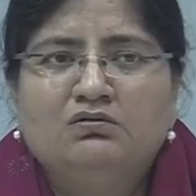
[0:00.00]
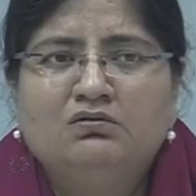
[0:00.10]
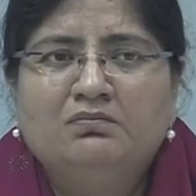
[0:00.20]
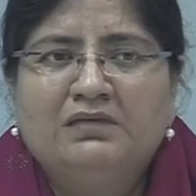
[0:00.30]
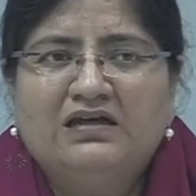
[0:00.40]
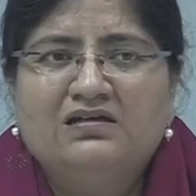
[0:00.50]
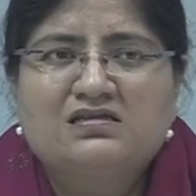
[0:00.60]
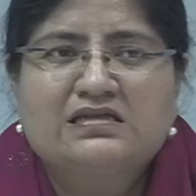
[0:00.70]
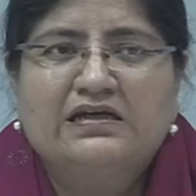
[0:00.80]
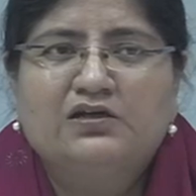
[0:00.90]
may
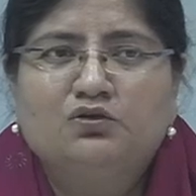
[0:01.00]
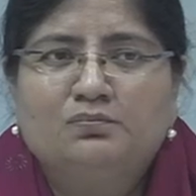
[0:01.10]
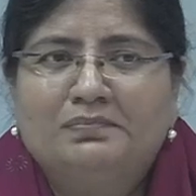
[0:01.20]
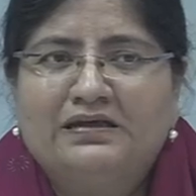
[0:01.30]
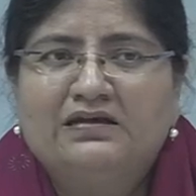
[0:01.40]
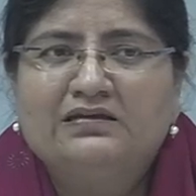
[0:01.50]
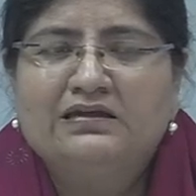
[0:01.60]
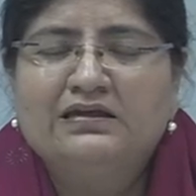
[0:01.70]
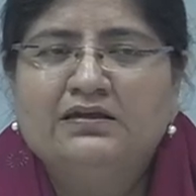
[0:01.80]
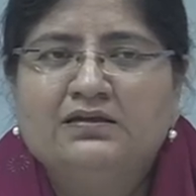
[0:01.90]
decide to pay
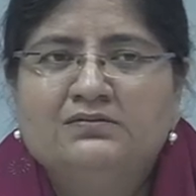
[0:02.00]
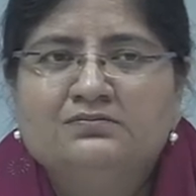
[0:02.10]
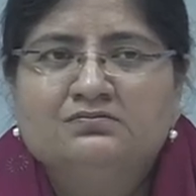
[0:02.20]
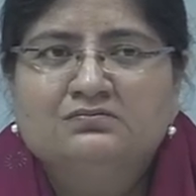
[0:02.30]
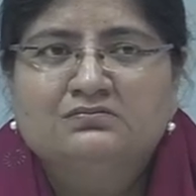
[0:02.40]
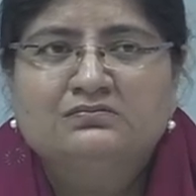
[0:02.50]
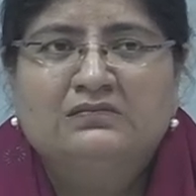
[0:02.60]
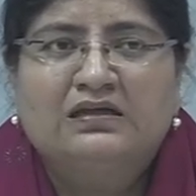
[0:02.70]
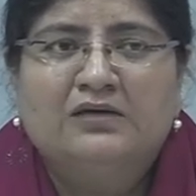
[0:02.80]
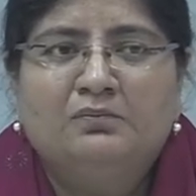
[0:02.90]
the
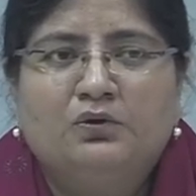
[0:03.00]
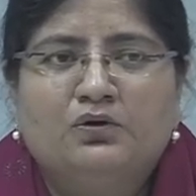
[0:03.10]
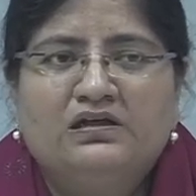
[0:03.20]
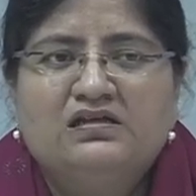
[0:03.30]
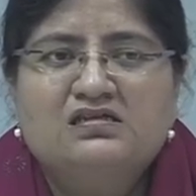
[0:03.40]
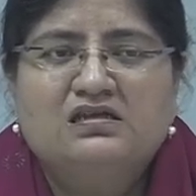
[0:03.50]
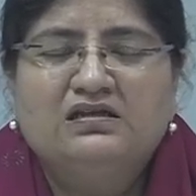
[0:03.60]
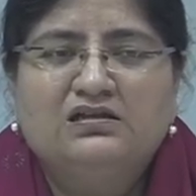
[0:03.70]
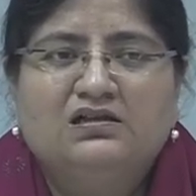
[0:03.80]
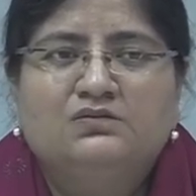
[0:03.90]
employees in
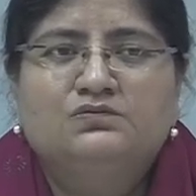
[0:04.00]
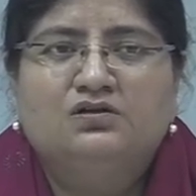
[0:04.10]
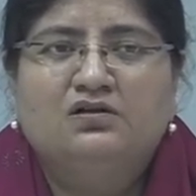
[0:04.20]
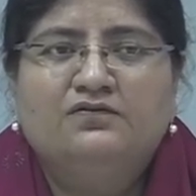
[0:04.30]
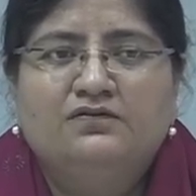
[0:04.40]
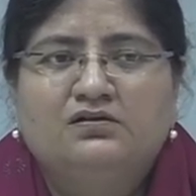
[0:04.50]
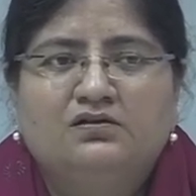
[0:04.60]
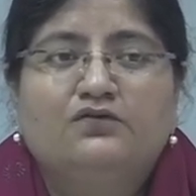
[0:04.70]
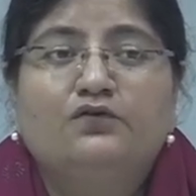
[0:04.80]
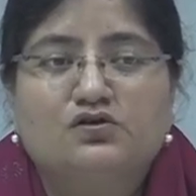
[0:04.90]
terms of
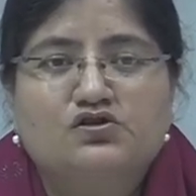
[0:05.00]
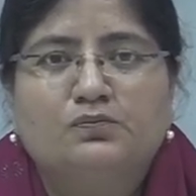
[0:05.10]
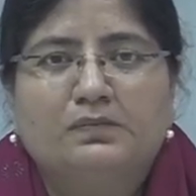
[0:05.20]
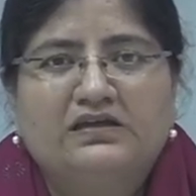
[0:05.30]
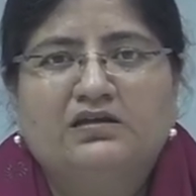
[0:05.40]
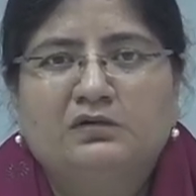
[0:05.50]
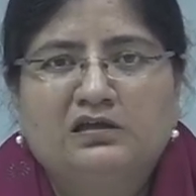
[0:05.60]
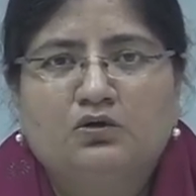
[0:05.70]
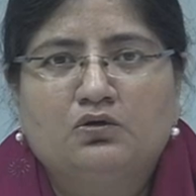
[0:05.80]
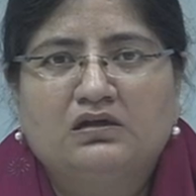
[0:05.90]
course you pay them in the
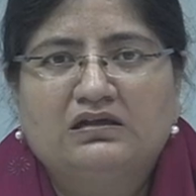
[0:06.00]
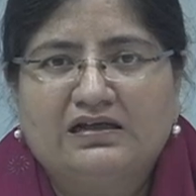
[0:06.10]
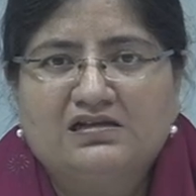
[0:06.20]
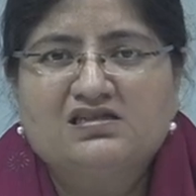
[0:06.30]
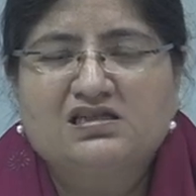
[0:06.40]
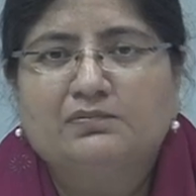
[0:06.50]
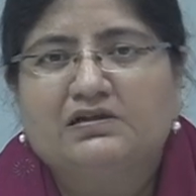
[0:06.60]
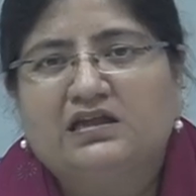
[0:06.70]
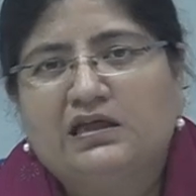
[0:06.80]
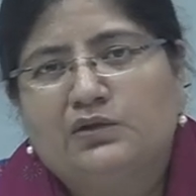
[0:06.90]
local currency,
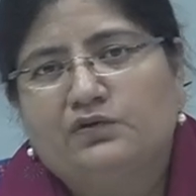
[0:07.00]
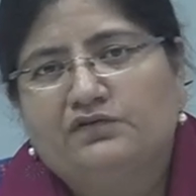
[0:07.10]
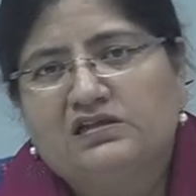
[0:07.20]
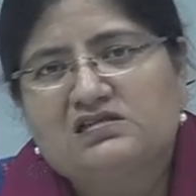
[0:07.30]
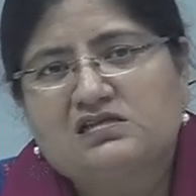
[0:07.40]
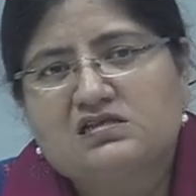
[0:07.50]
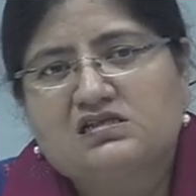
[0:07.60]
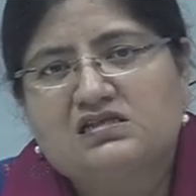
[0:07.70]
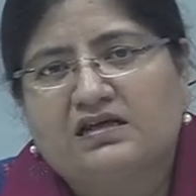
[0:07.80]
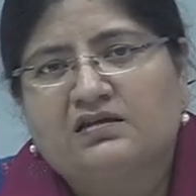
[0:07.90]
but the equivalence is
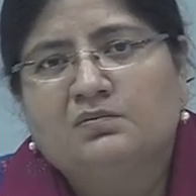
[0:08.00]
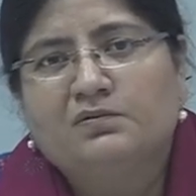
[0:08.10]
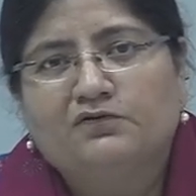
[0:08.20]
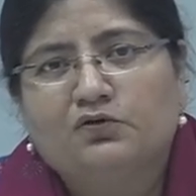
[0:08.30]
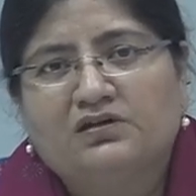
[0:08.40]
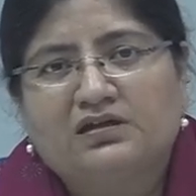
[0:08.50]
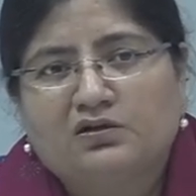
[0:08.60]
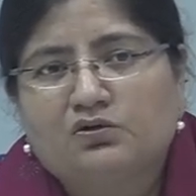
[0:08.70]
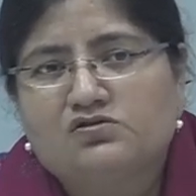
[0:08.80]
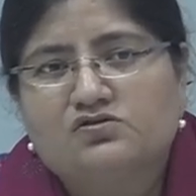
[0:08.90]
decided before they
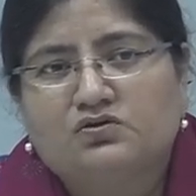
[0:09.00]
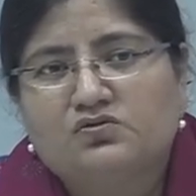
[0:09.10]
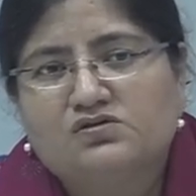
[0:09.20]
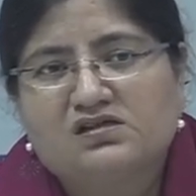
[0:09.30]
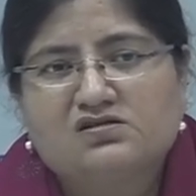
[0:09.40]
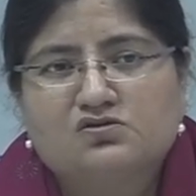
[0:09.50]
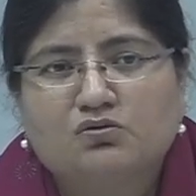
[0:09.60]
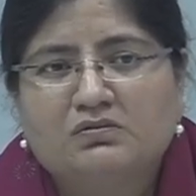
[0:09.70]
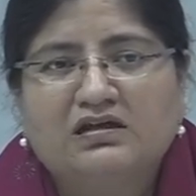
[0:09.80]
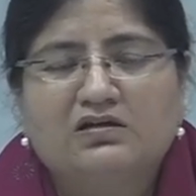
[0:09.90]
go. So you say so
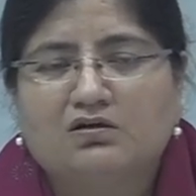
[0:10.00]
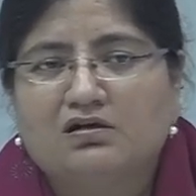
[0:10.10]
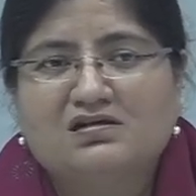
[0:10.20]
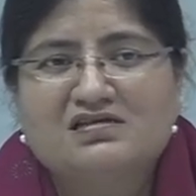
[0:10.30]
many dollars